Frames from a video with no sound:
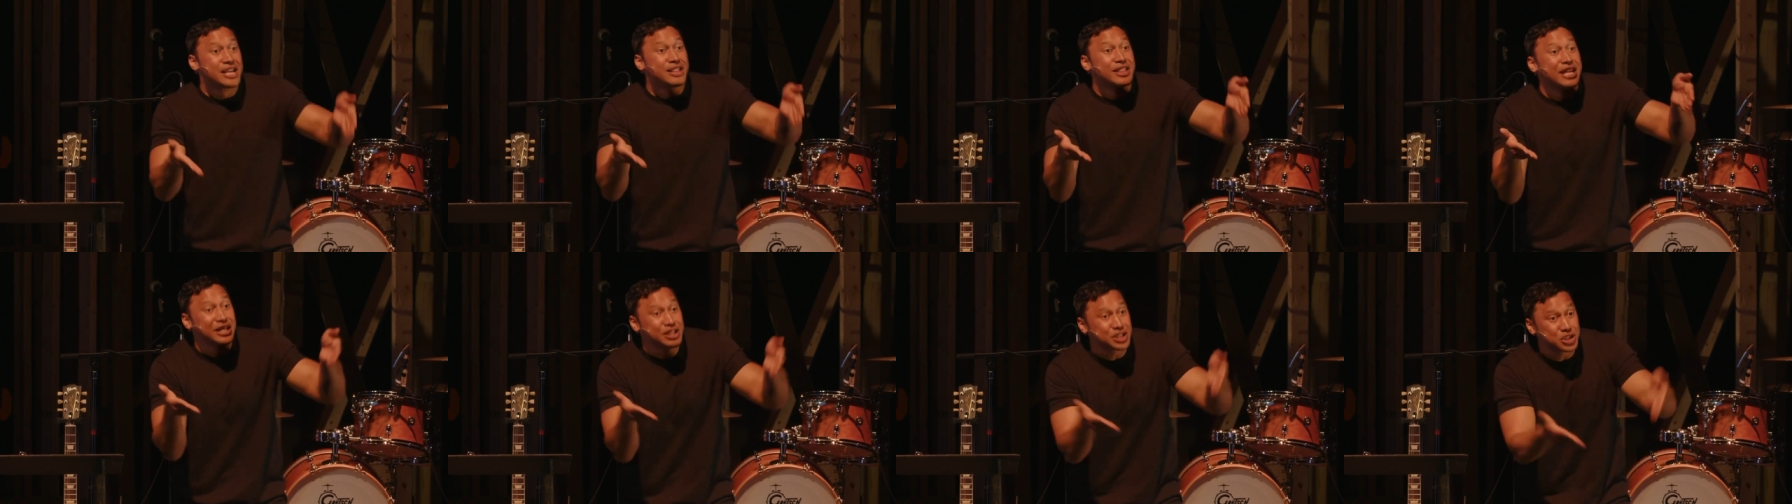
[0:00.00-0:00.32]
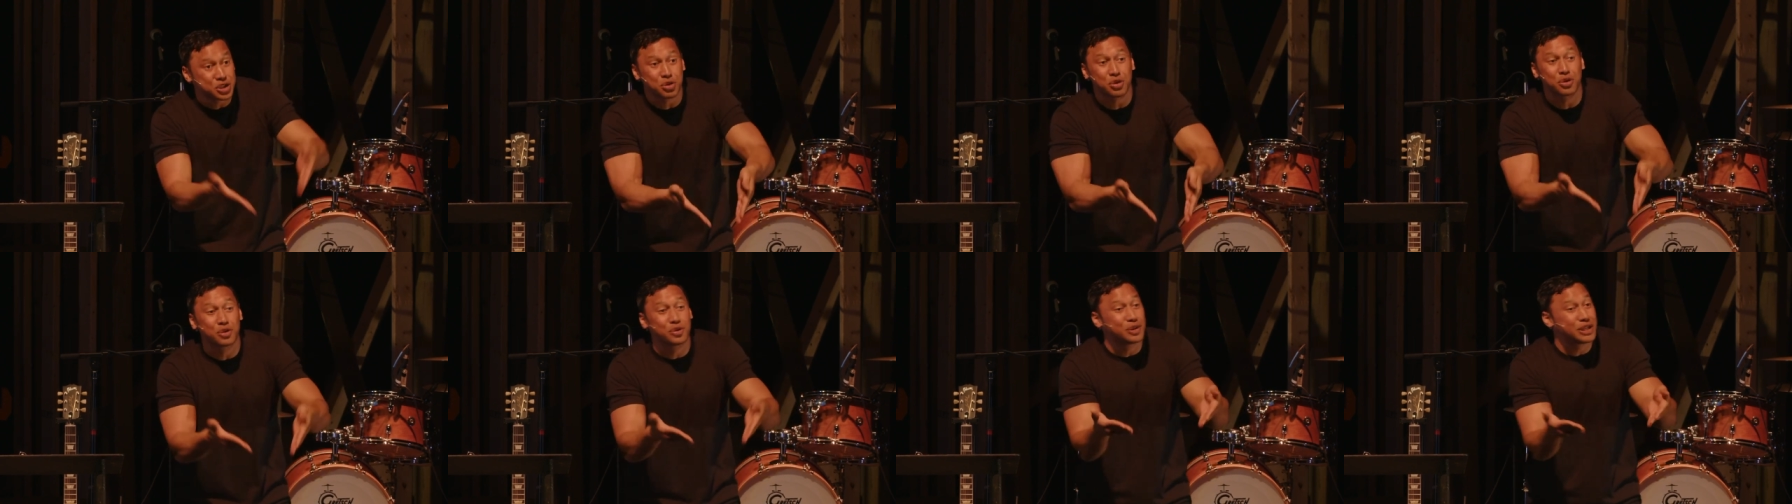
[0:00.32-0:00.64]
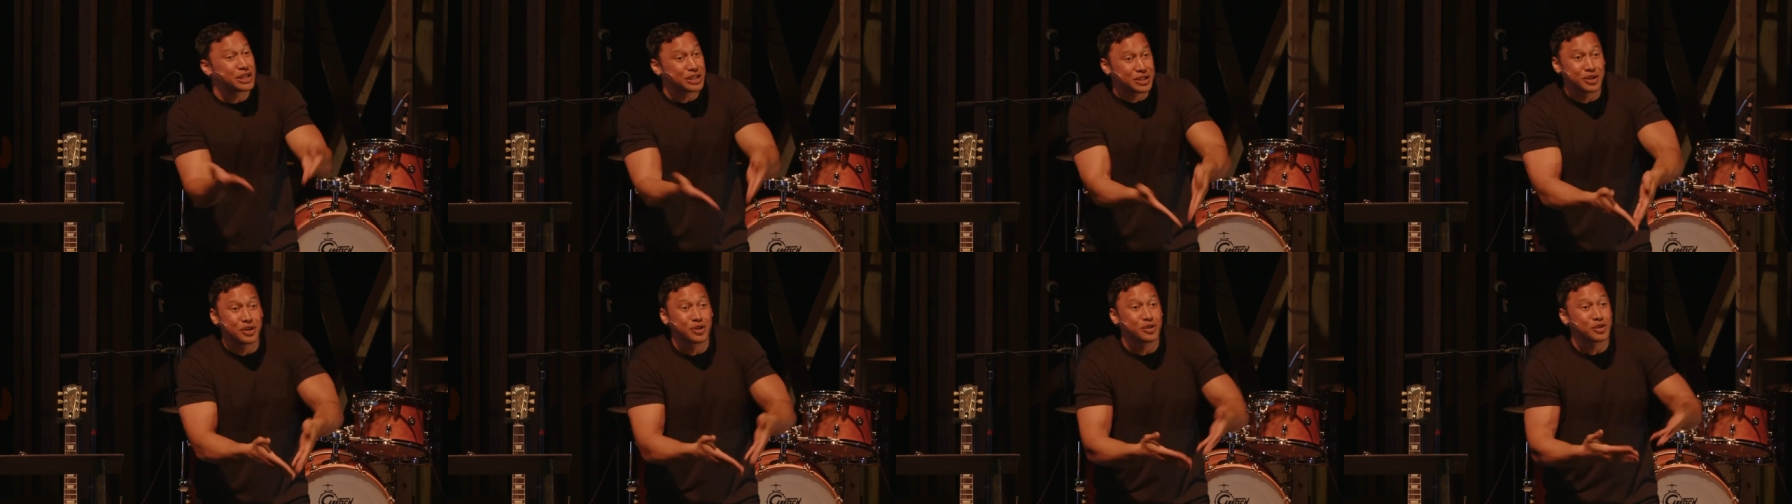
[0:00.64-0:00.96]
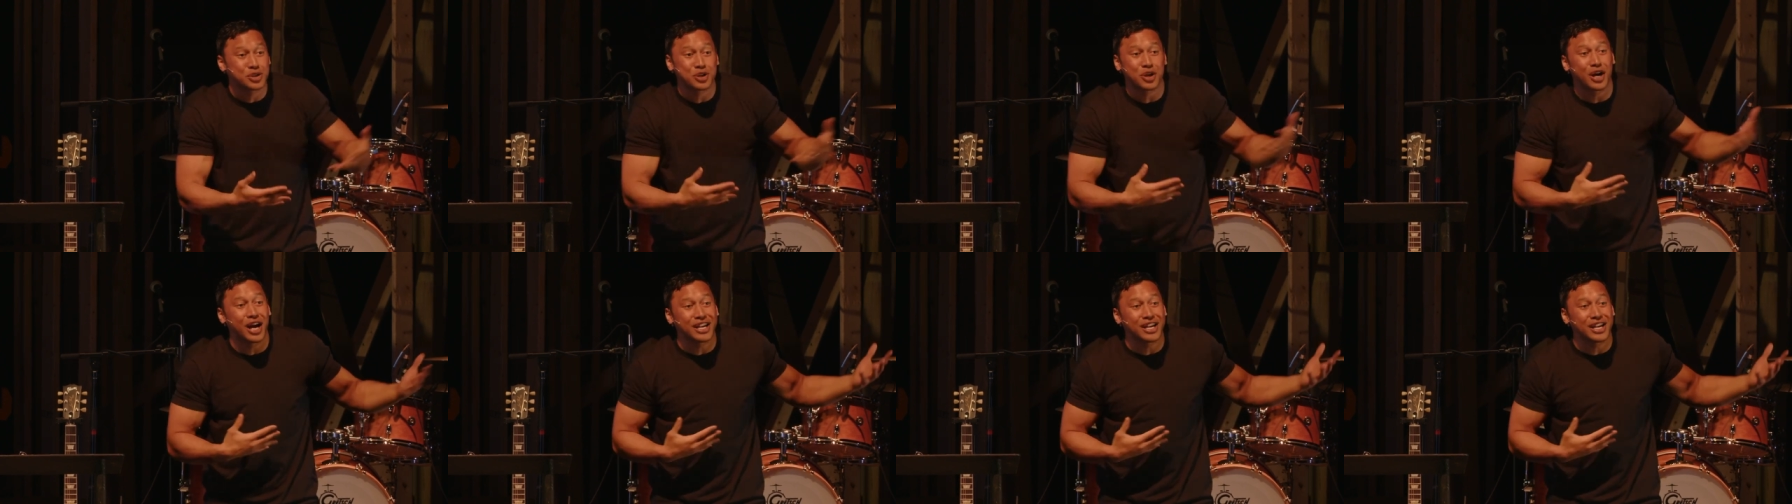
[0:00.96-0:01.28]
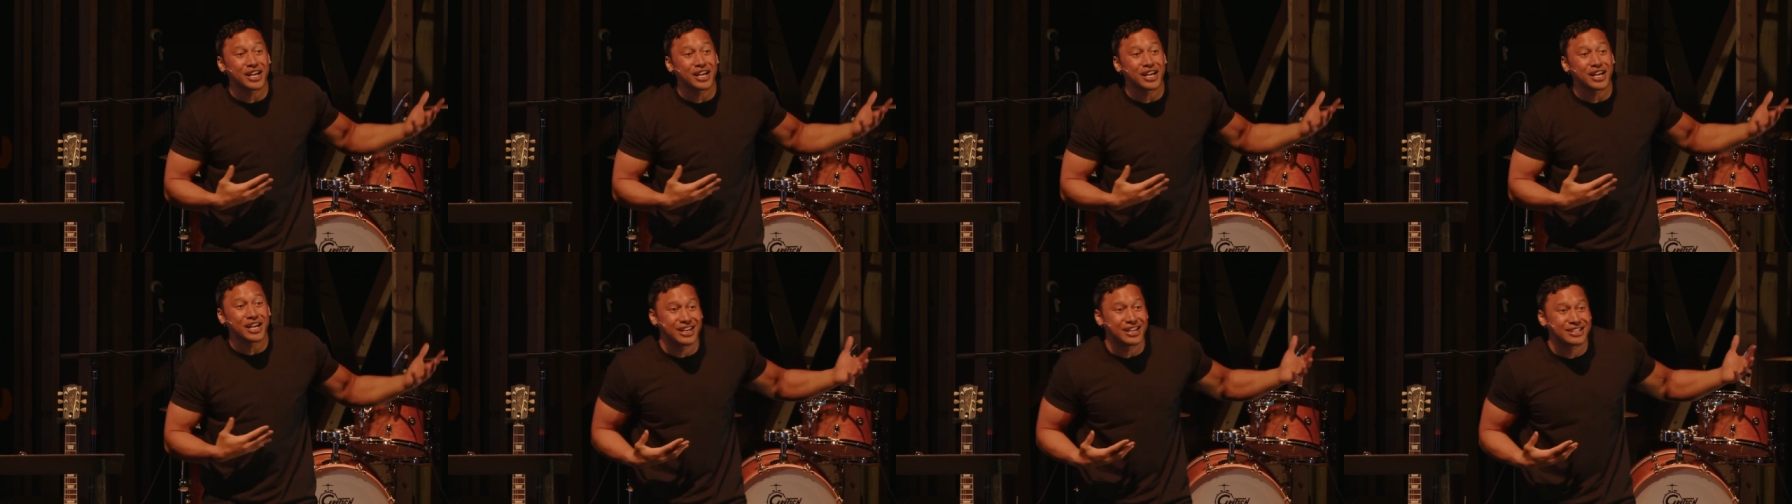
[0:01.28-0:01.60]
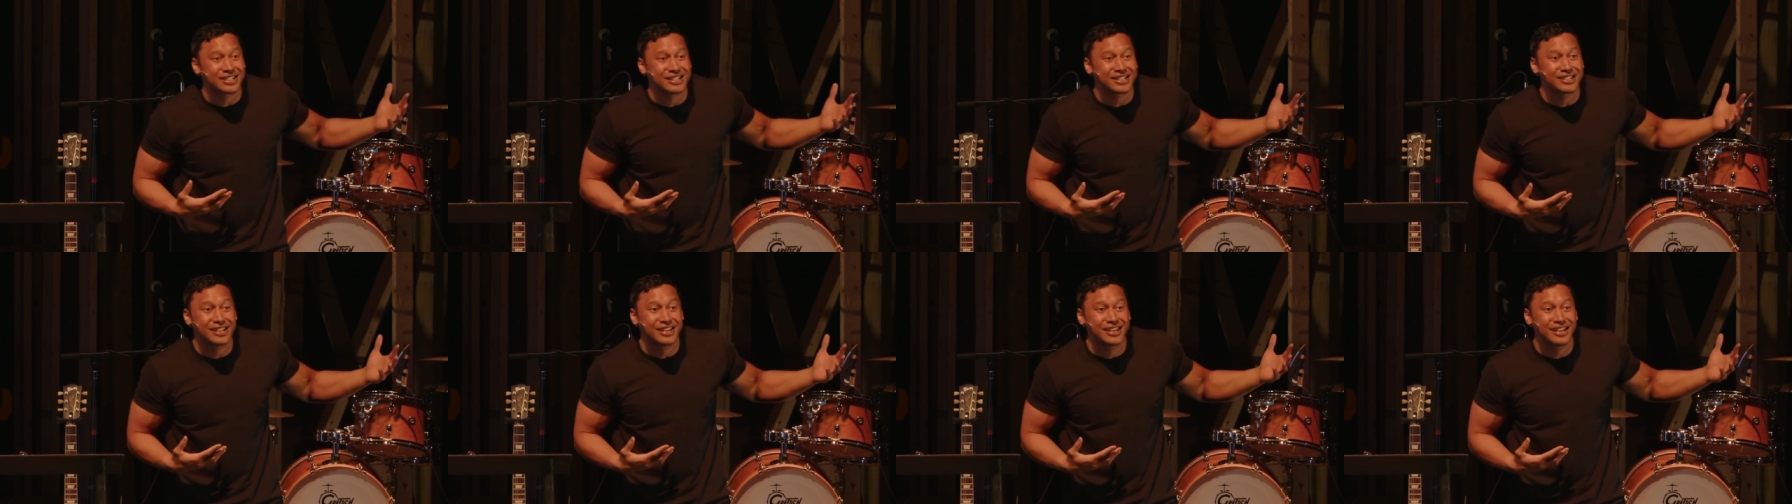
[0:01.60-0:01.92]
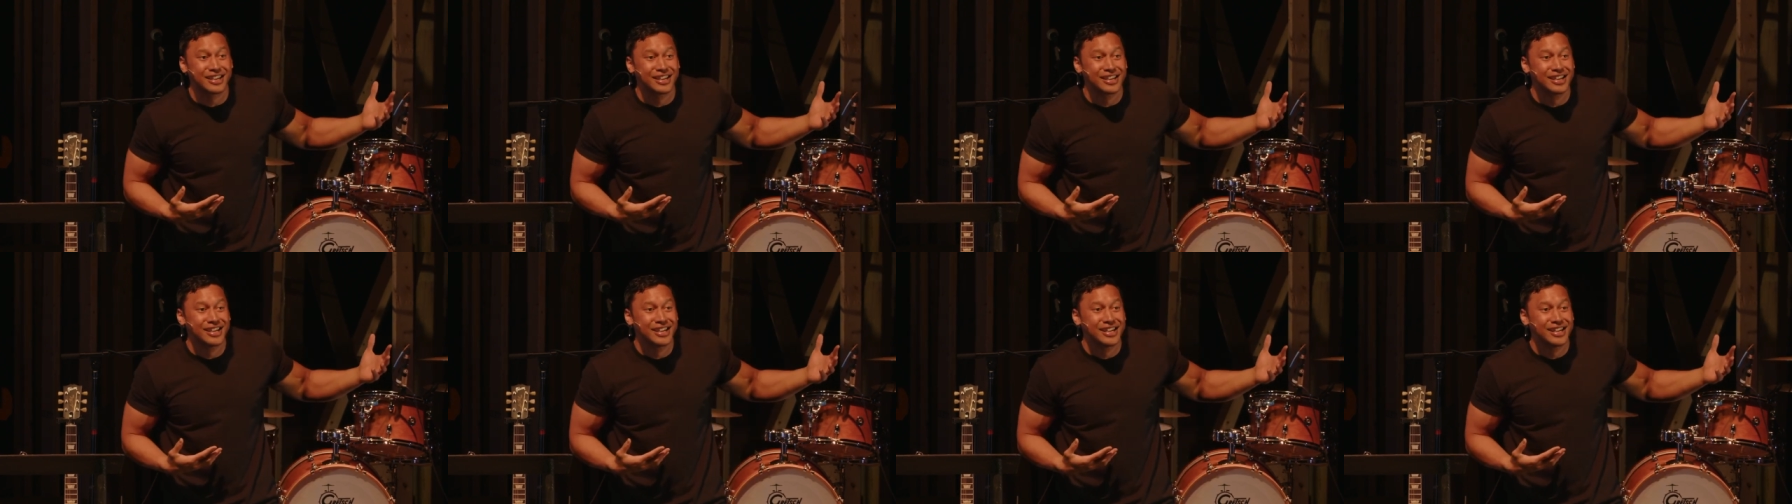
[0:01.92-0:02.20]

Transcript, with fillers: They truly do trust us.